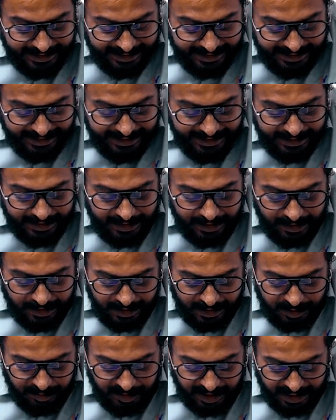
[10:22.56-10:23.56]
D, the
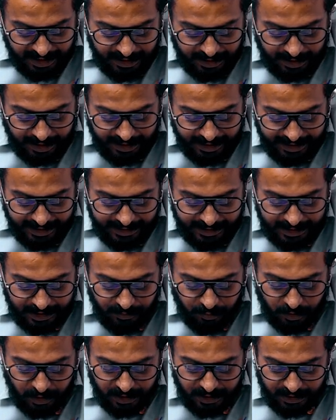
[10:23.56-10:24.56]
nurse manager
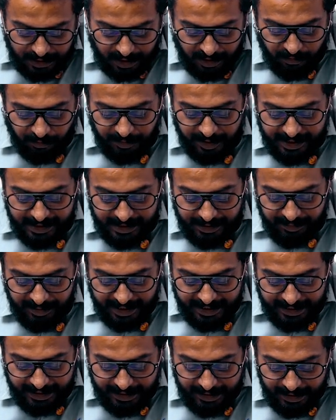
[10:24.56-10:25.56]
arranges for a staff
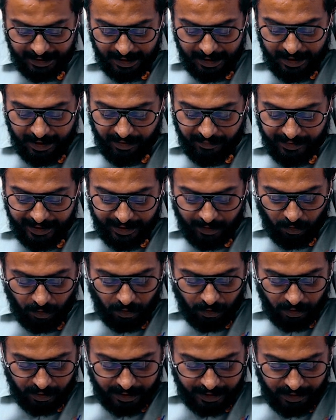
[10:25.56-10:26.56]
meeting where
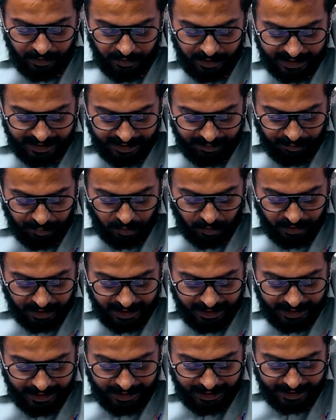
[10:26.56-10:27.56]
all the unit
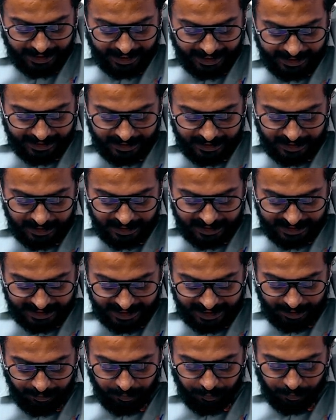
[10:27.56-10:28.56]
employee can
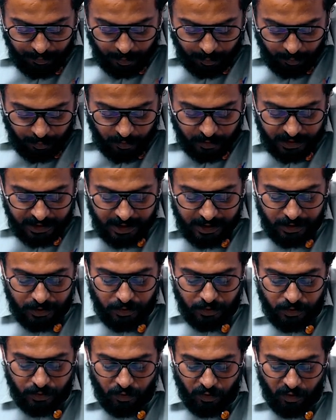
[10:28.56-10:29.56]
share proposals
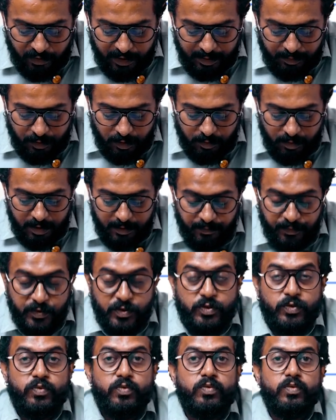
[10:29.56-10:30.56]
to solve a problem.
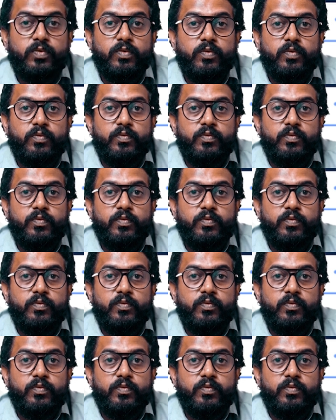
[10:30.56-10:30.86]
So